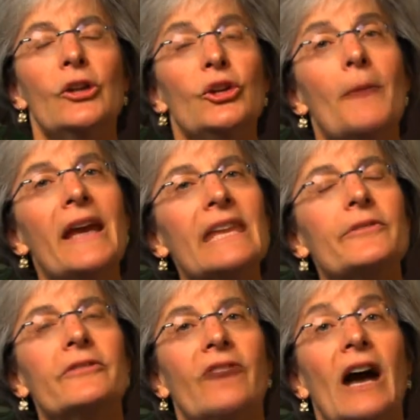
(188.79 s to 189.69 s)
You may
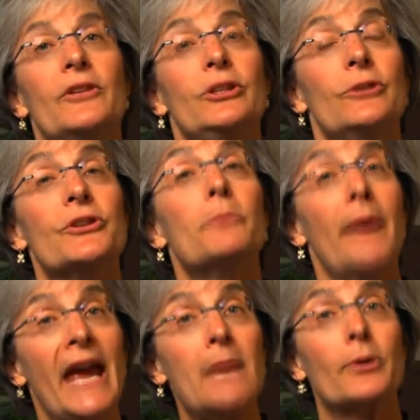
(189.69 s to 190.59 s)
even find that using
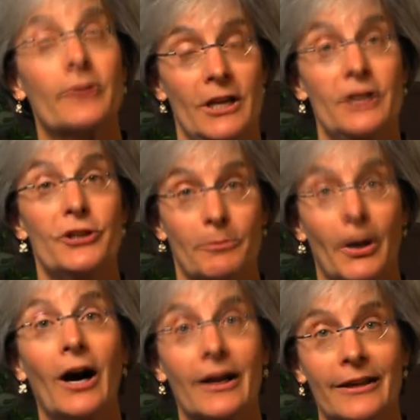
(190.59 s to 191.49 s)
paper in your
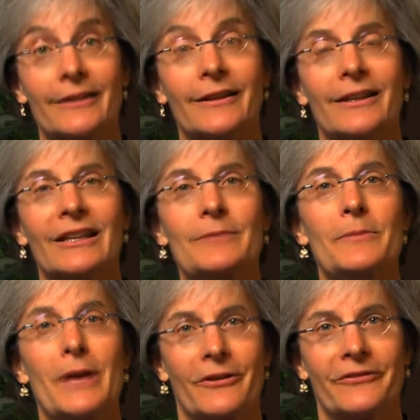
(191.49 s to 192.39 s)
pocket can be
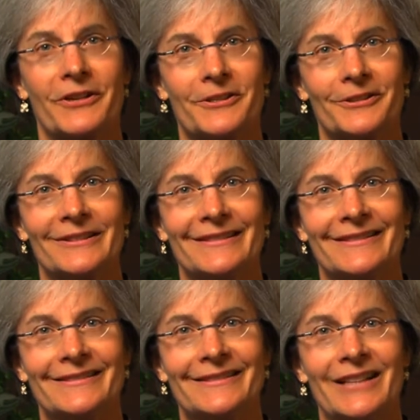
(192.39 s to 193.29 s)
beneficial.
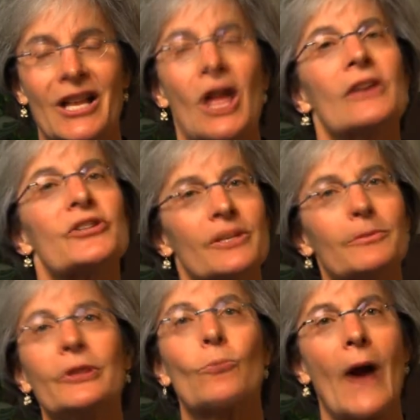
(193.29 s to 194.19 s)

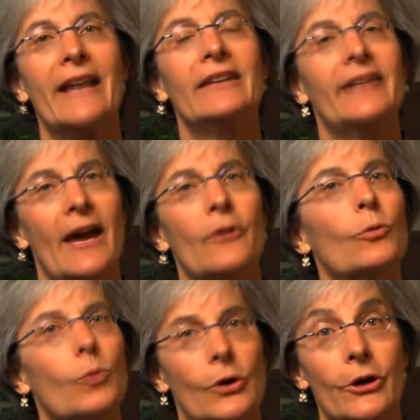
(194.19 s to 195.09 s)
Simply writing down a
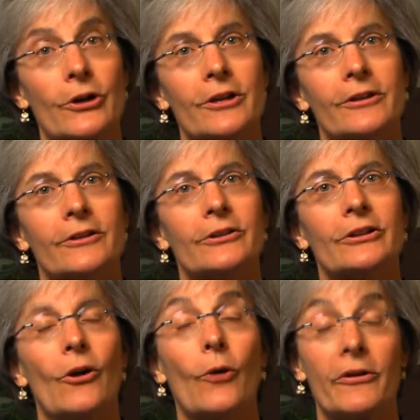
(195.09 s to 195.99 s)
word
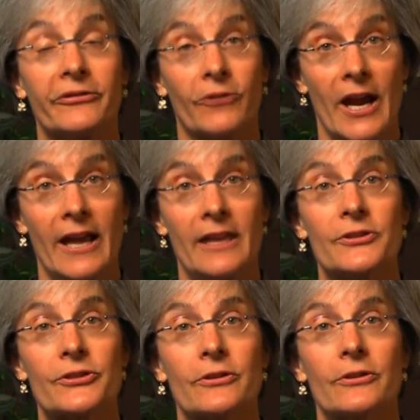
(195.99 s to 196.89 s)
or a
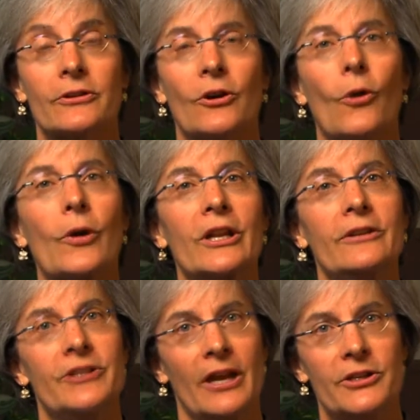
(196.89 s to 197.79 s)
phrase or an
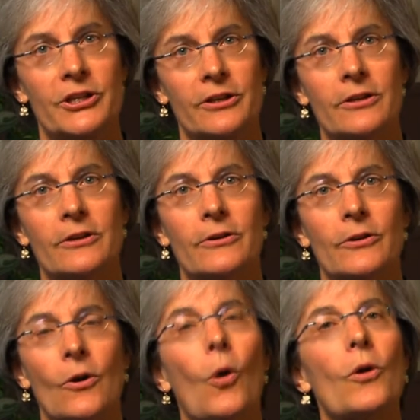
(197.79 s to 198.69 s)
intention
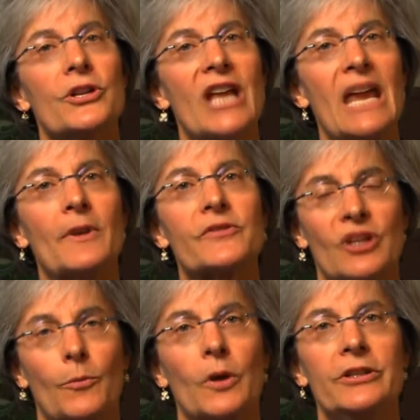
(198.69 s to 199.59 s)
or the name of
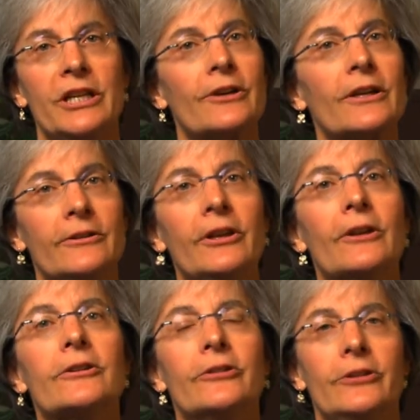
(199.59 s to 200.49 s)
someone near and
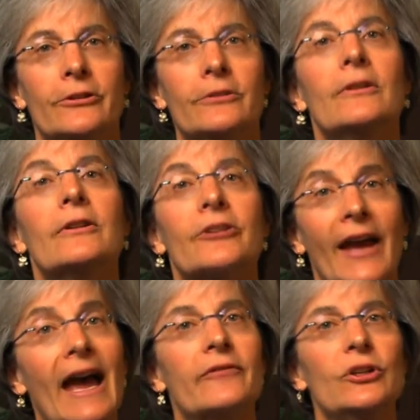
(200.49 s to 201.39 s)
dear to you to
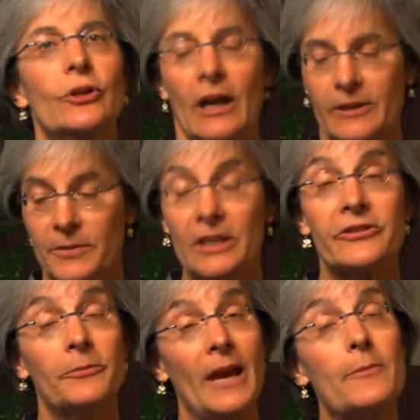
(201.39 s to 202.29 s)
have on a piece
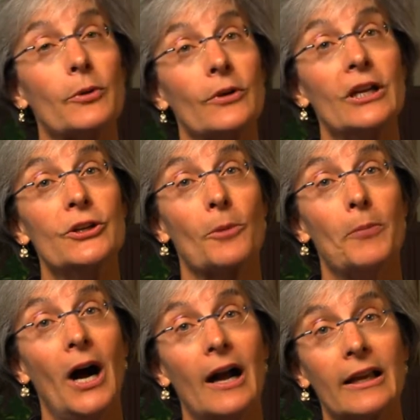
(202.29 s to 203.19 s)
of paper in your
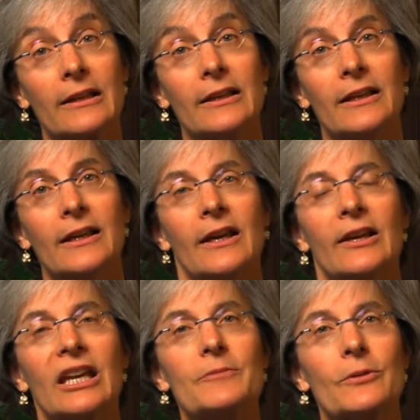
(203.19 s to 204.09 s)
pocket
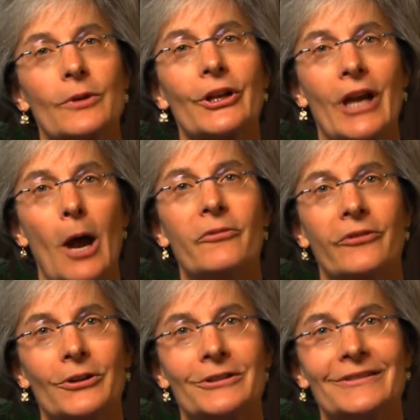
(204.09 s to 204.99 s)
can be really
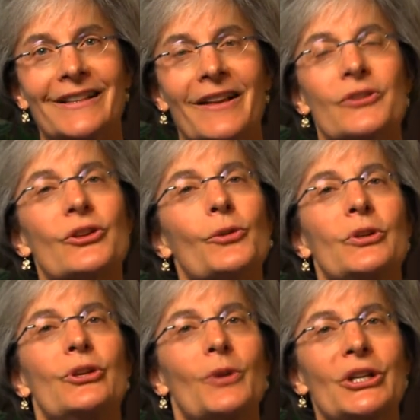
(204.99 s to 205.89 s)
helpful, so that
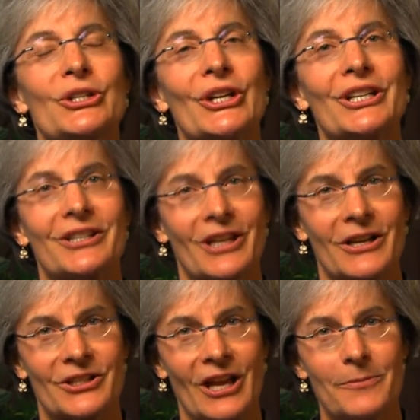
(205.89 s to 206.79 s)
when you reach in and
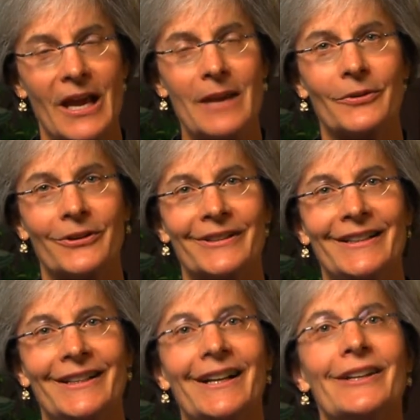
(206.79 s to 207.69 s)
touch that paper,
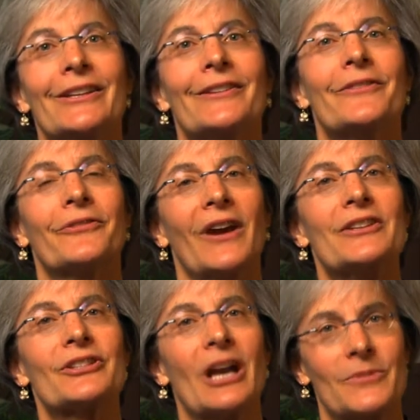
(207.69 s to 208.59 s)
the
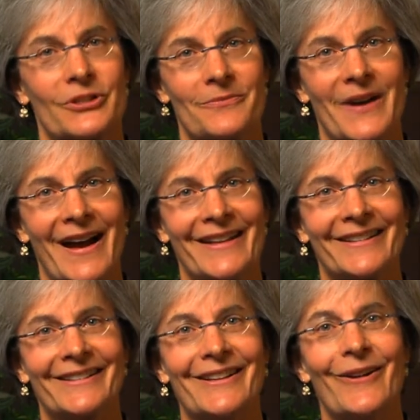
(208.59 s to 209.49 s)
phrase comes to mind
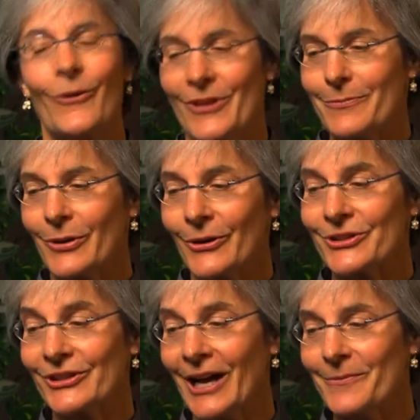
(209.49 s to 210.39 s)
or that
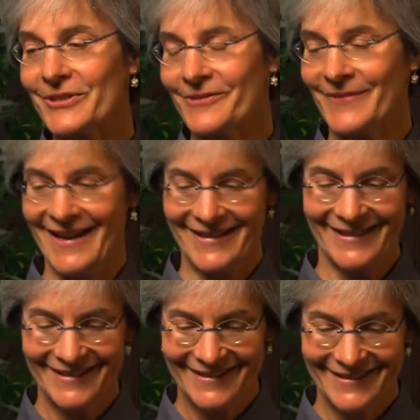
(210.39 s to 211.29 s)
person comes to
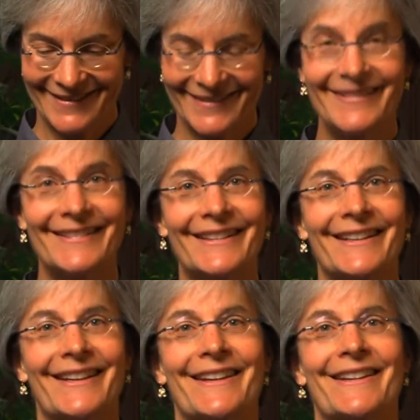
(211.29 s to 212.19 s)
mind.
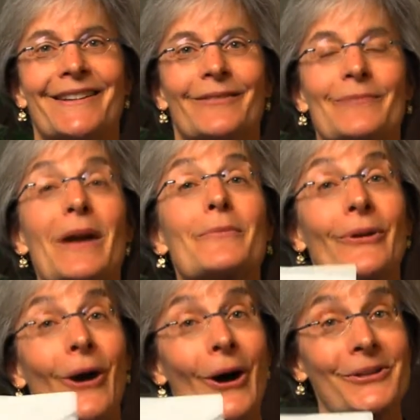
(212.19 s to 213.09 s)

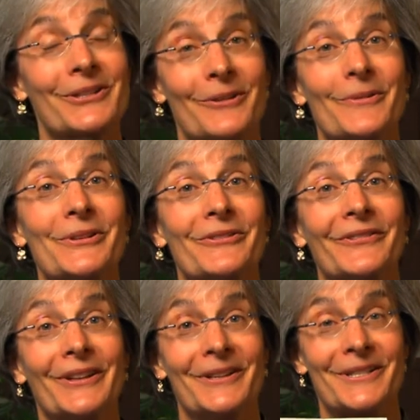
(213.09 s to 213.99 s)
Remember also, when you're
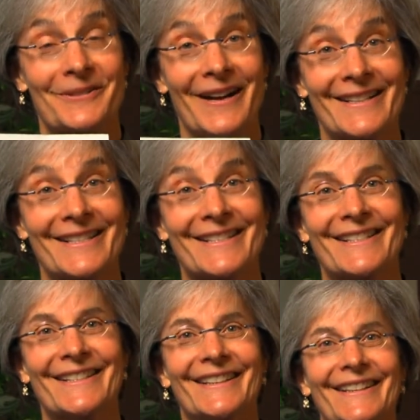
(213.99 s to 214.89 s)
feeling stress,
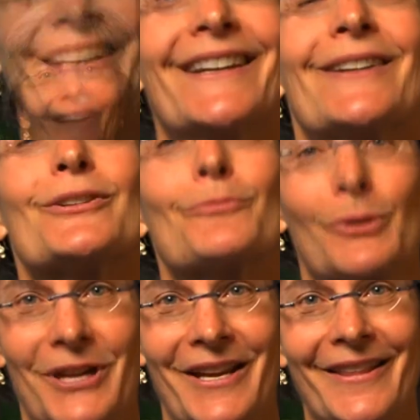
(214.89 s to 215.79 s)
to
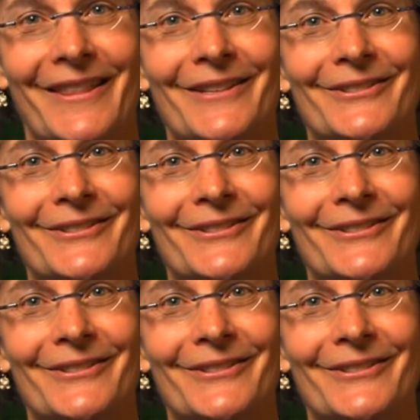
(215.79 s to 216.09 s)
breathe.